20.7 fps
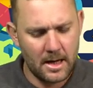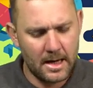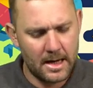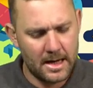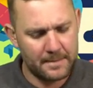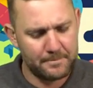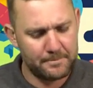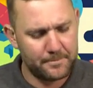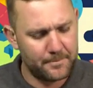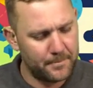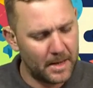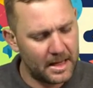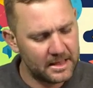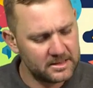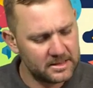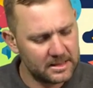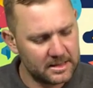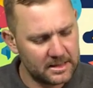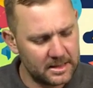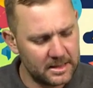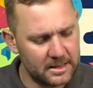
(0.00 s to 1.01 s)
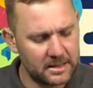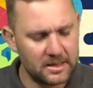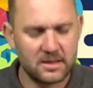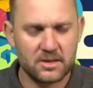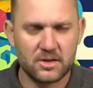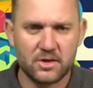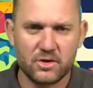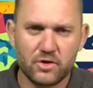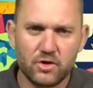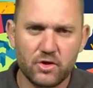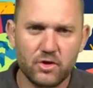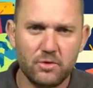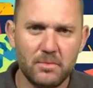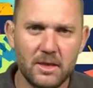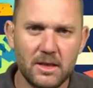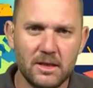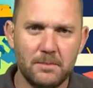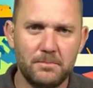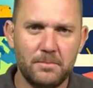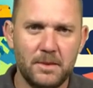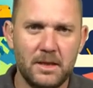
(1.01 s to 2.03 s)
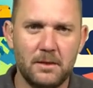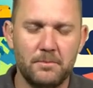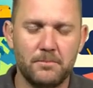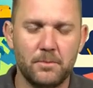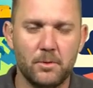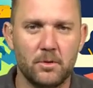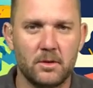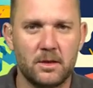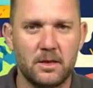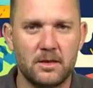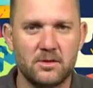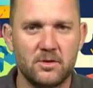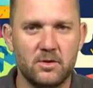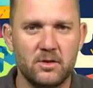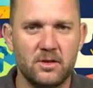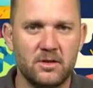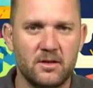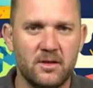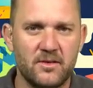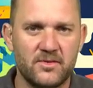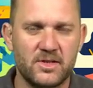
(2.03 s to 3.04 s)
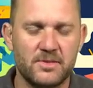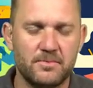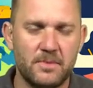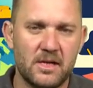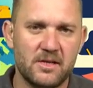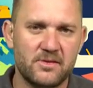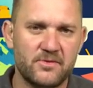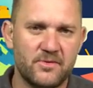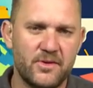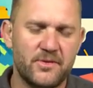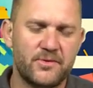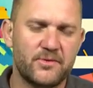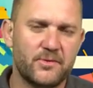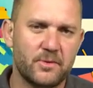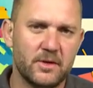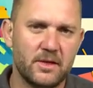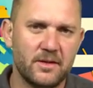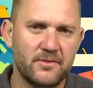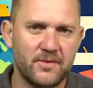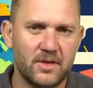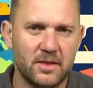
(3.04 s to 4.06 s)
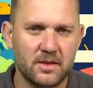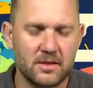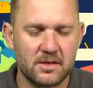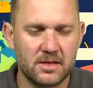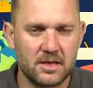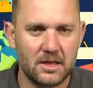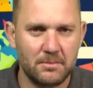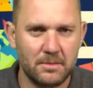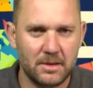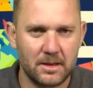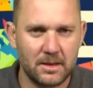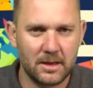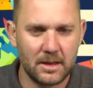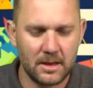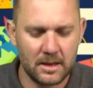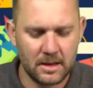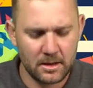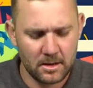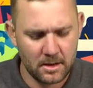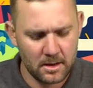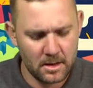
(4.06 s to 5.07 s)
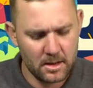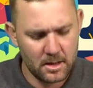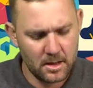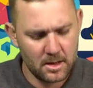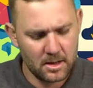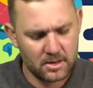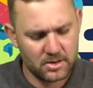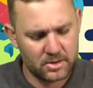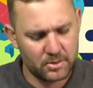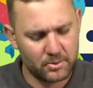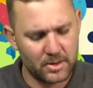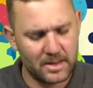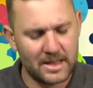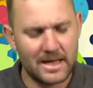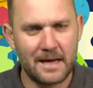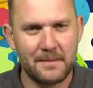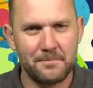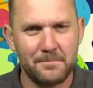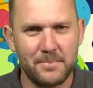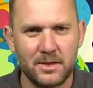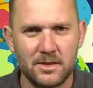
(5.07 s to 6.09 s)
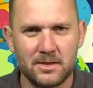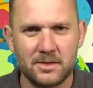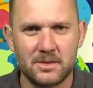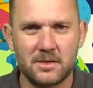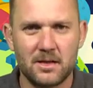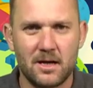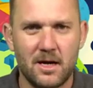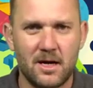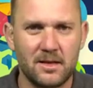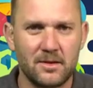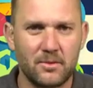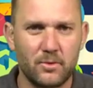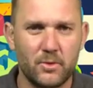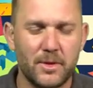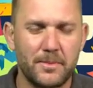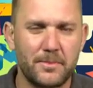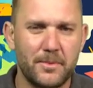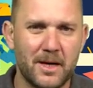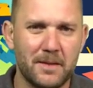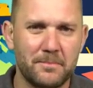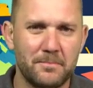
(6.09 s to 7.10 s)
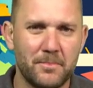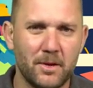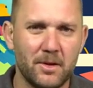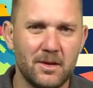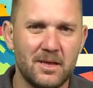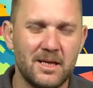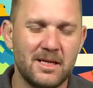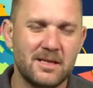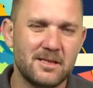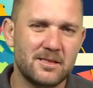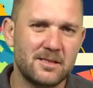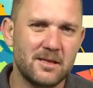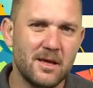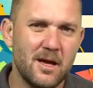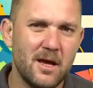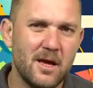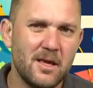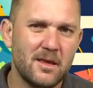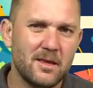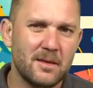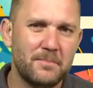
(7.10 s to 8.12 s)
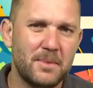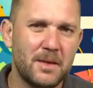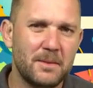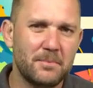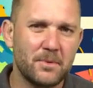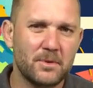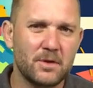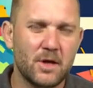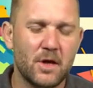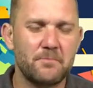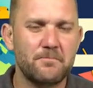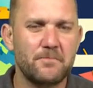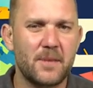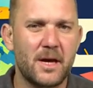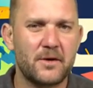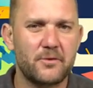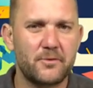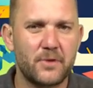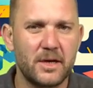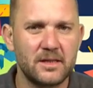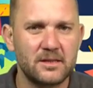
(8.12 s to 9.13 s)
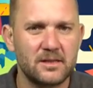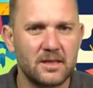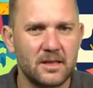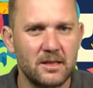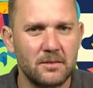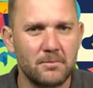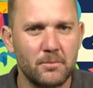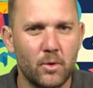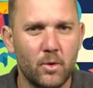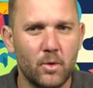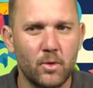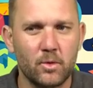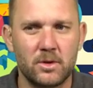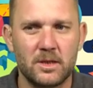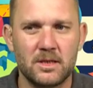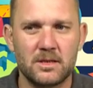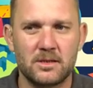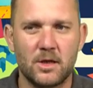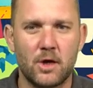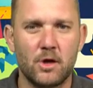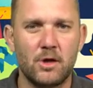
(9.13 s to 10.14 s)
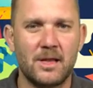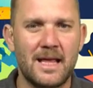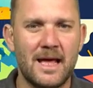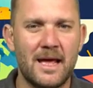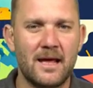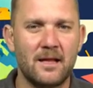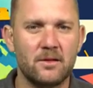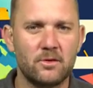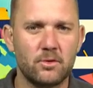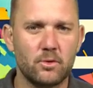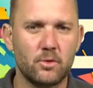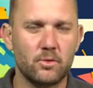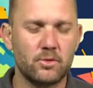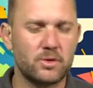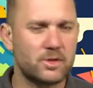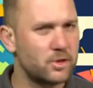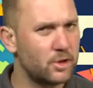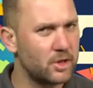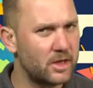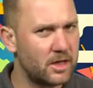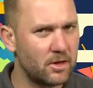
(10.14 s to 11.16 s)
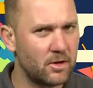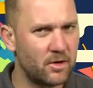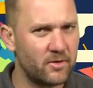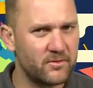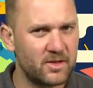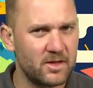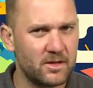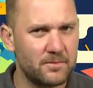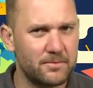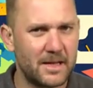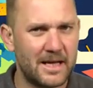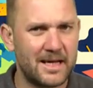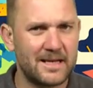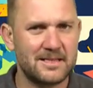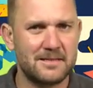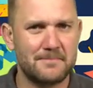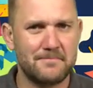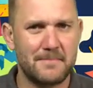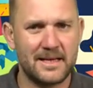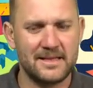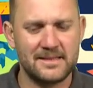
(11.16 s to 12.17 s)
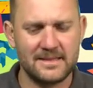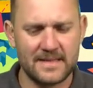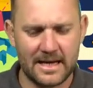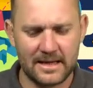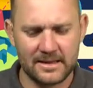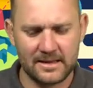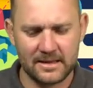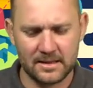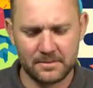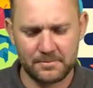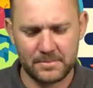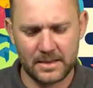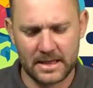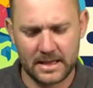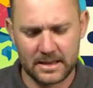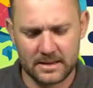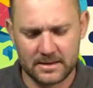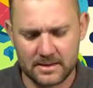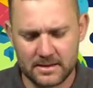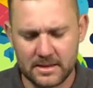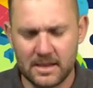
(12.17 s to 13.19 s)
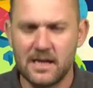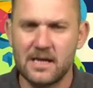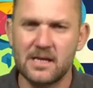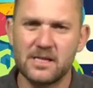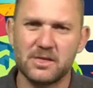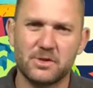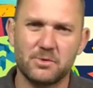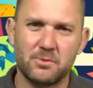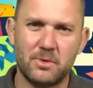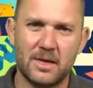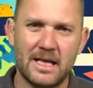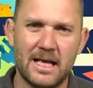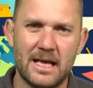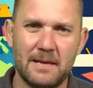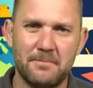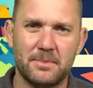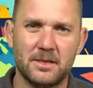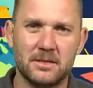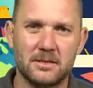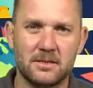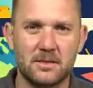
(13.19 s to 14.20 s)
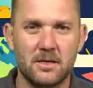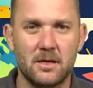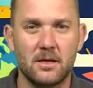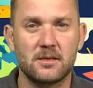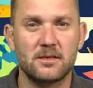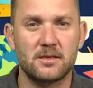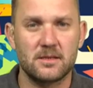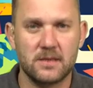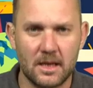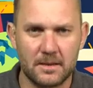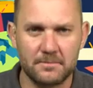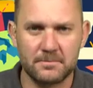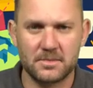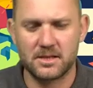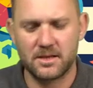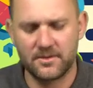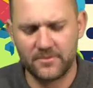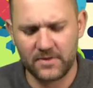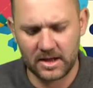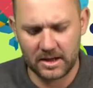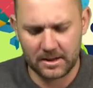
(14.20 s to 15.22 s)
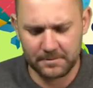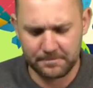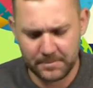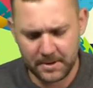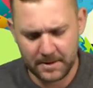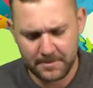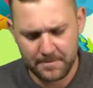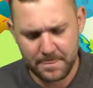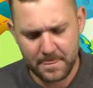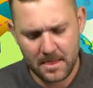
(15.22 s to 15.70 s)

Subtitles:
And basically, there's too many people. There's not enough space for everyone living in the CBD. So what happens, unoccupied buildings, the people don't pay rent anymore. There's no landlords looking after the place, maintaining the place. So what happens? Slums develop.